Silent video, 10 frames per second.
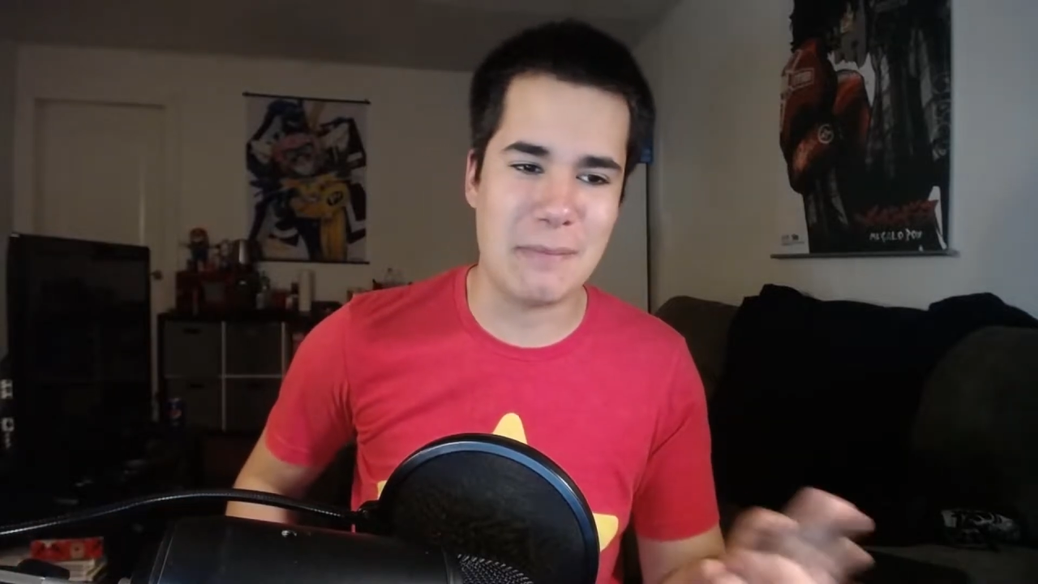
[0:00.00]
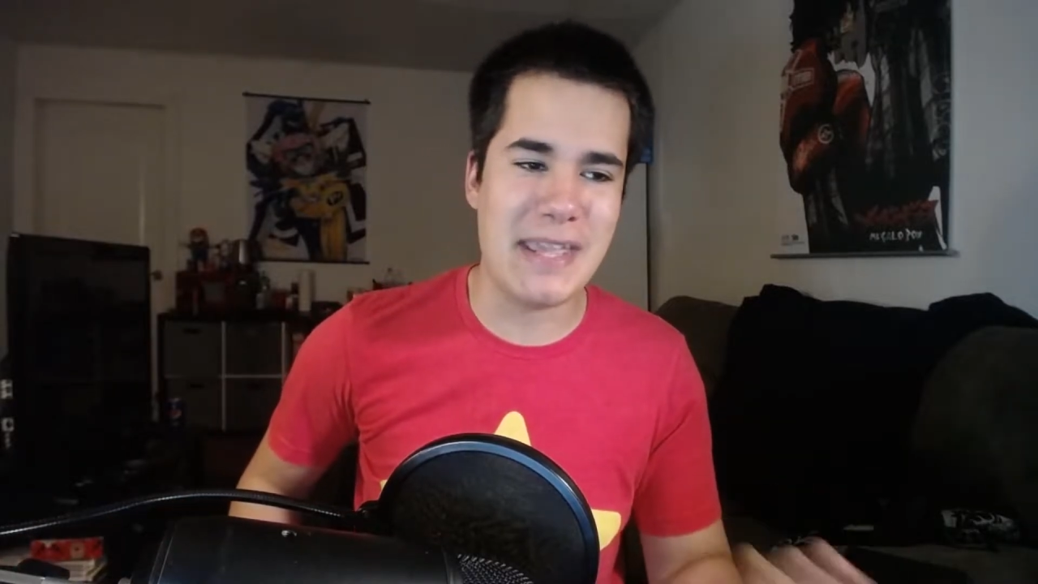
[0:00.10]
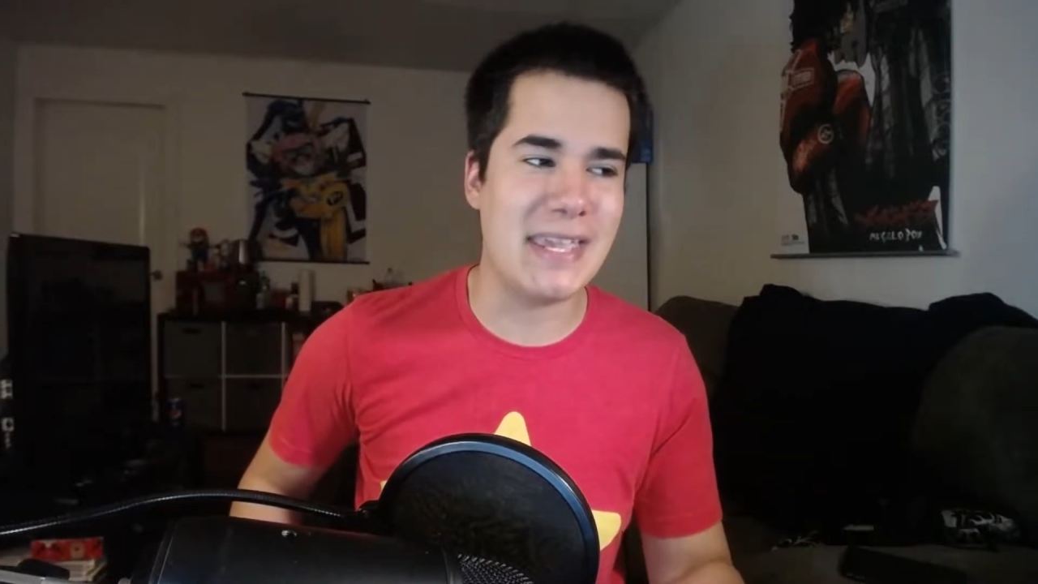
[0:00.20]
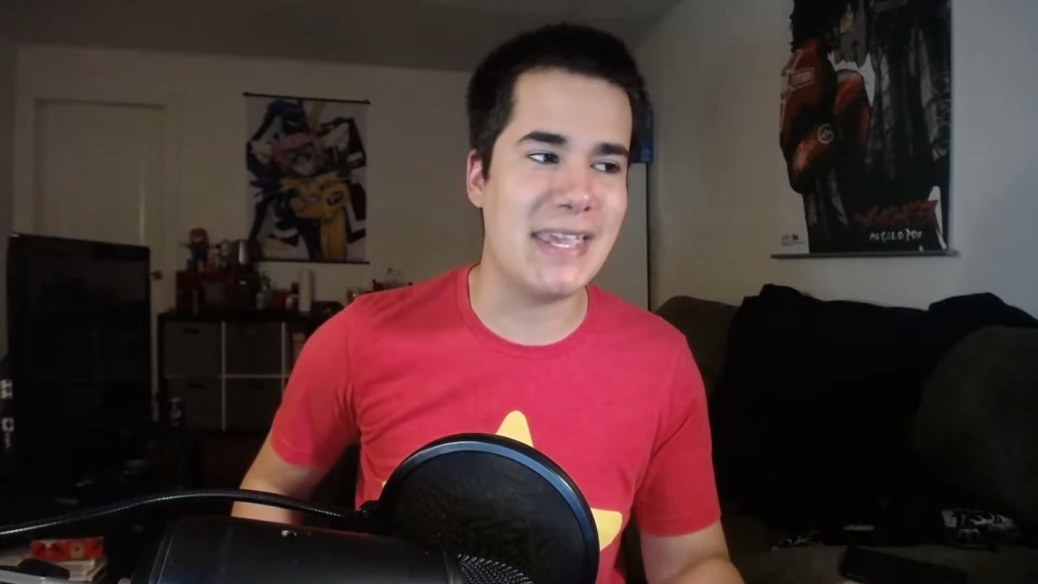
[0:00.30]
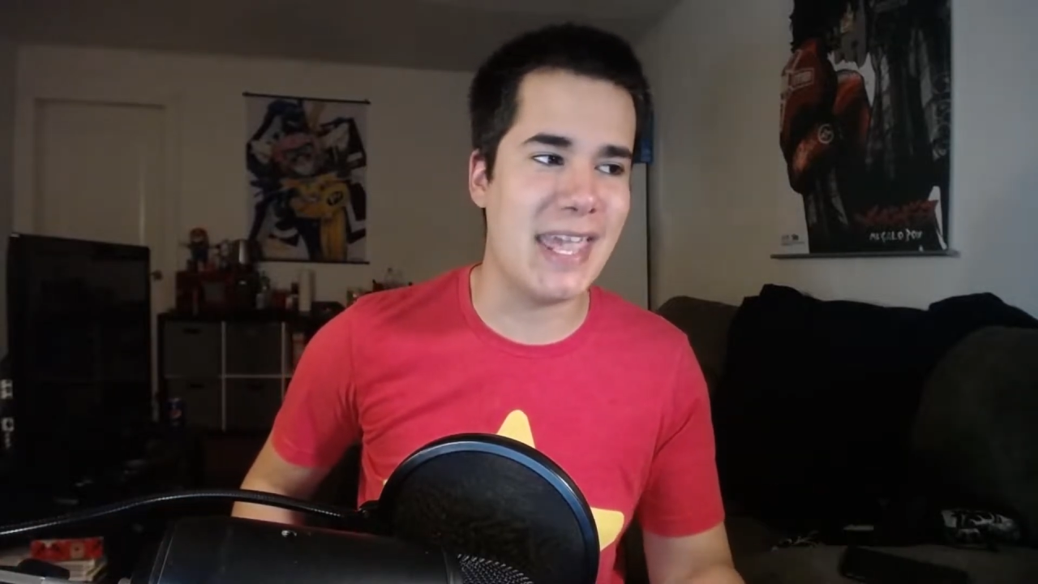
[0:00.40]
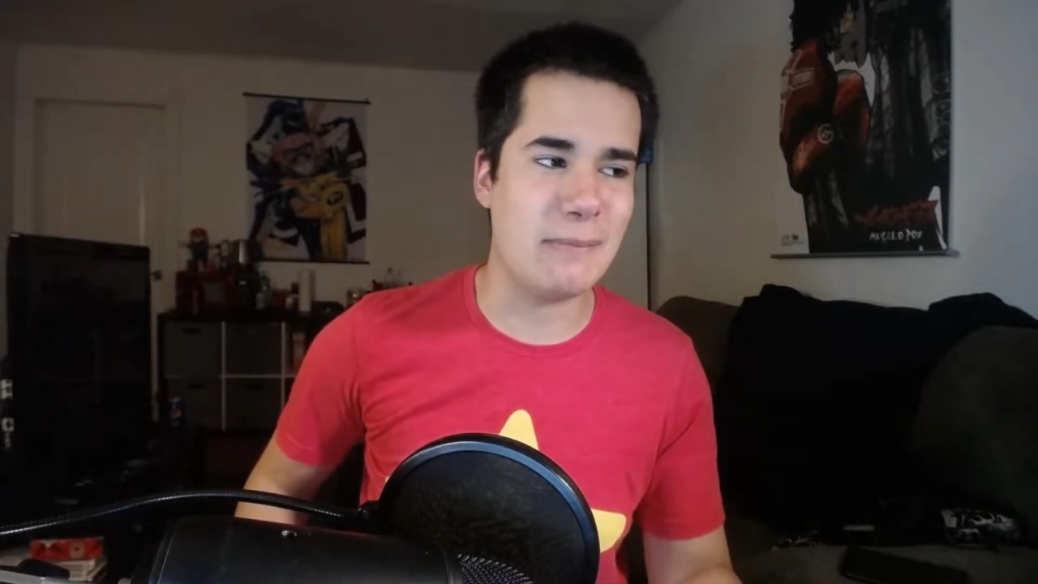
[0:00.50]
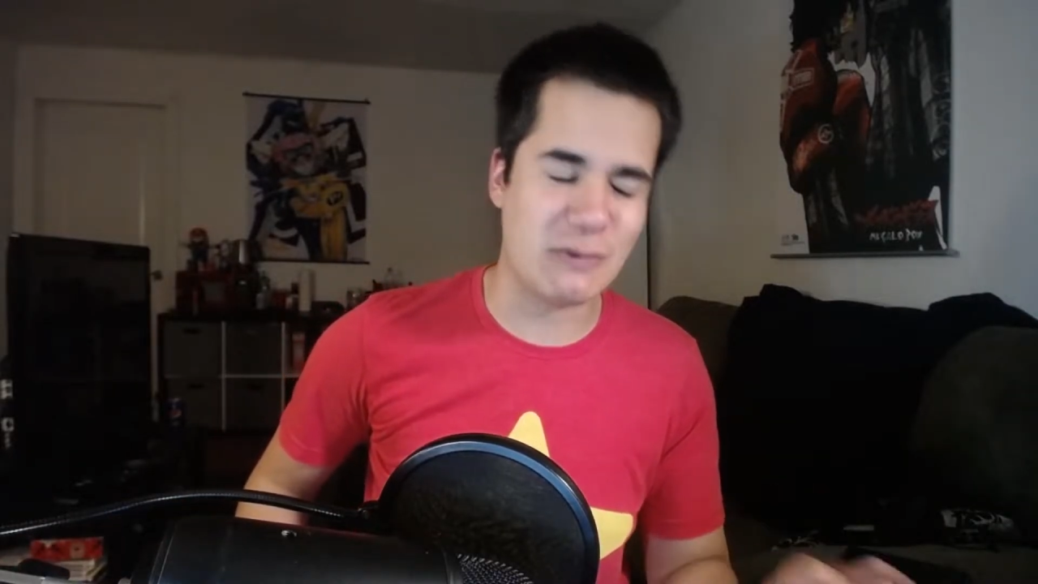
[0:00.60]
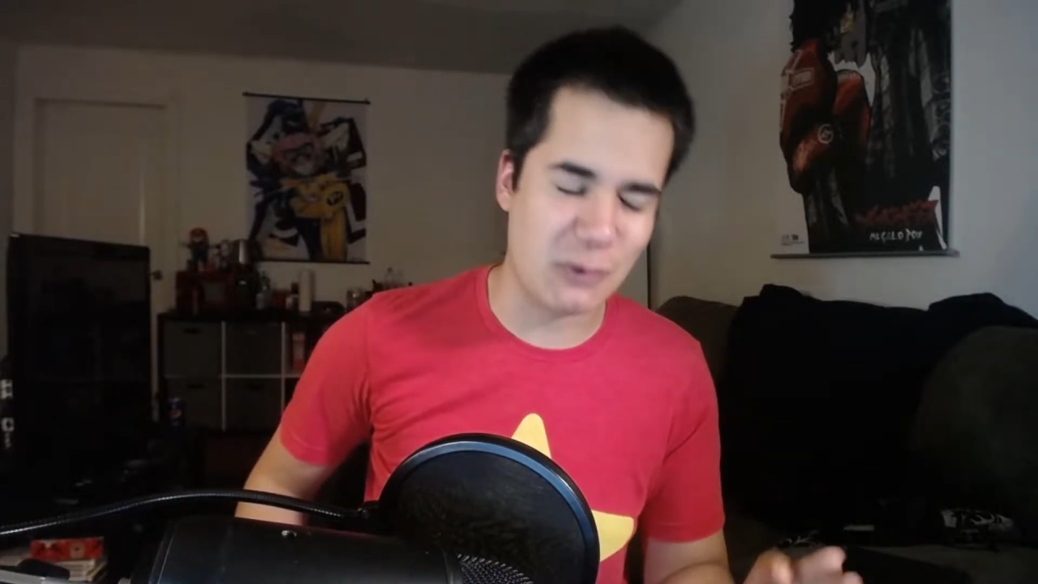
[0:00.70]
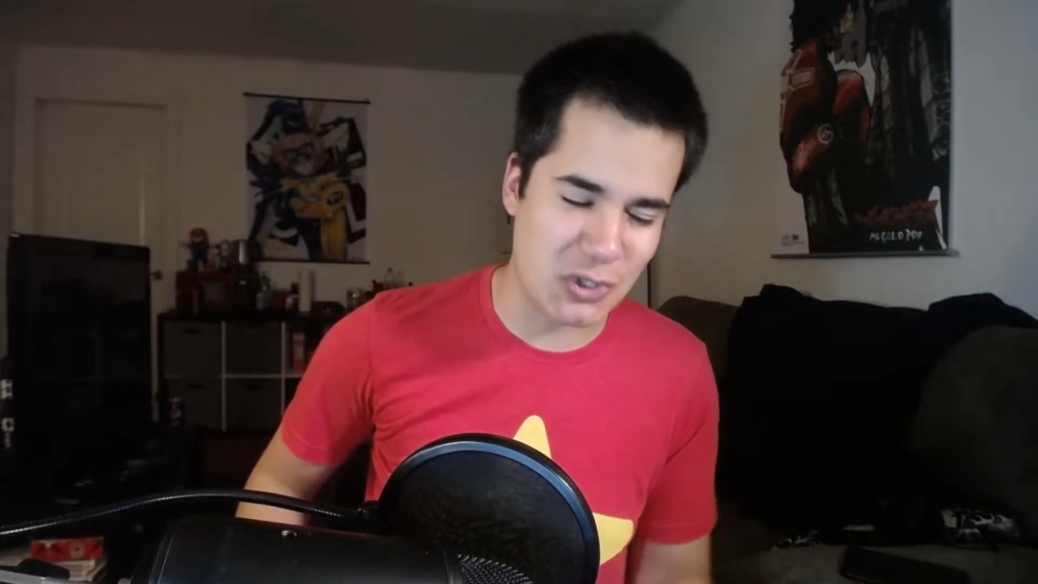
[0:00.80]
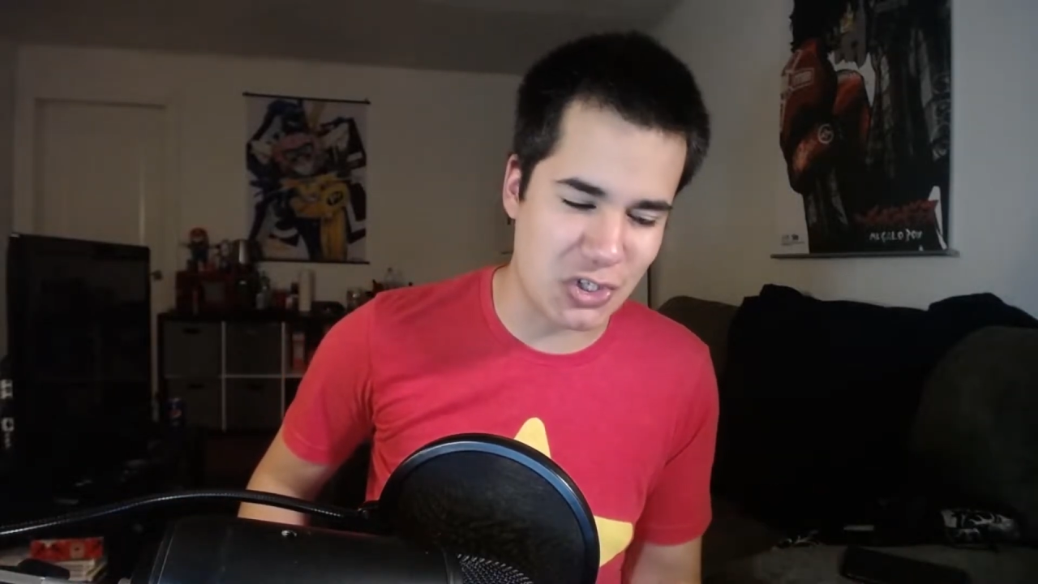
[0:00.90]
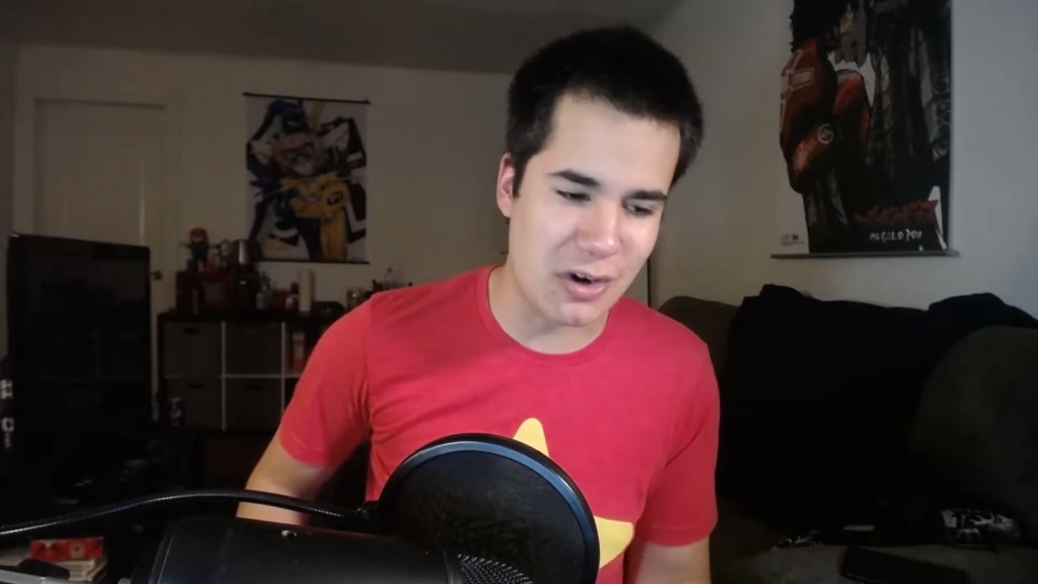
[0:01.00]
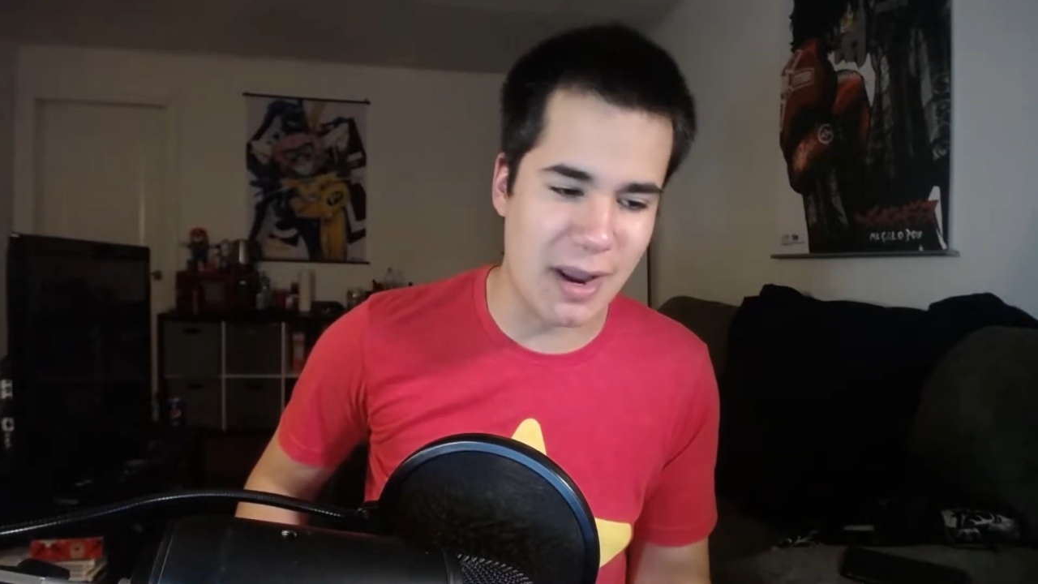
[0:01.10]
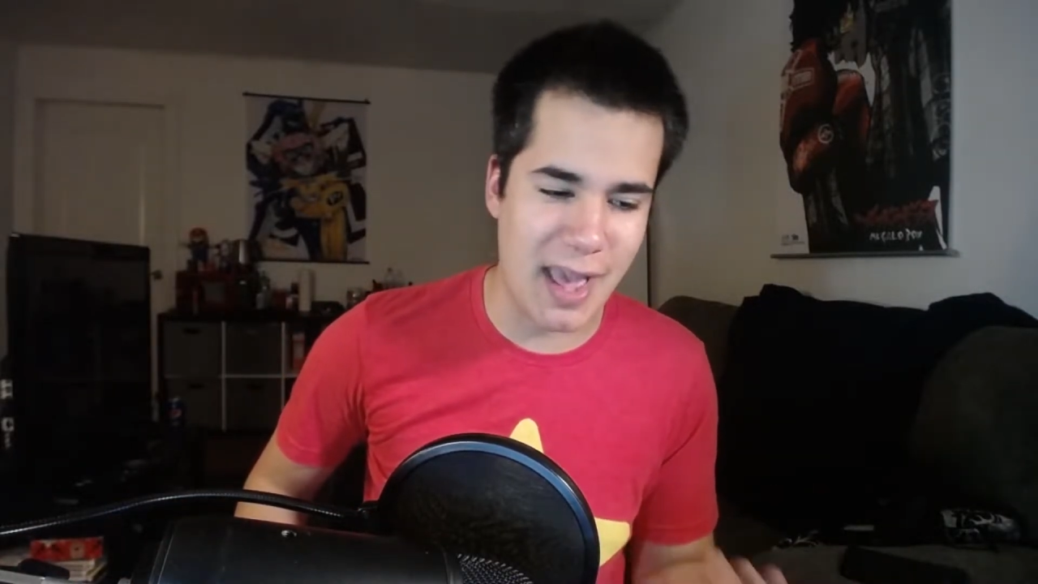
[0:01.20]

making games for sure.